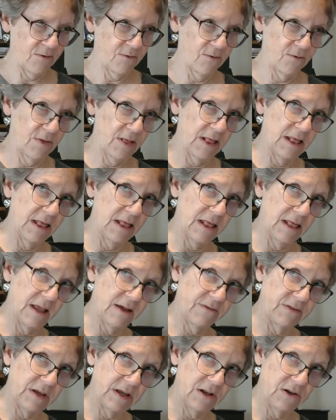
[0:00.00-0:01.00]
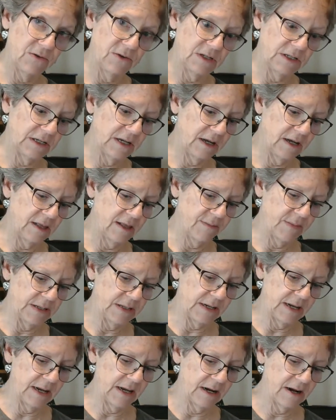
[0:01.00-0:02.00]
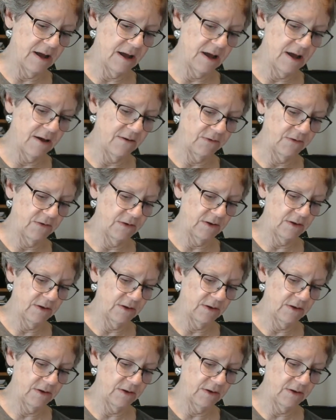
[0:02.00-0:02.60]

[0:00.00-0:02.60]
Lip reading: Lefty loosey, let me take it off.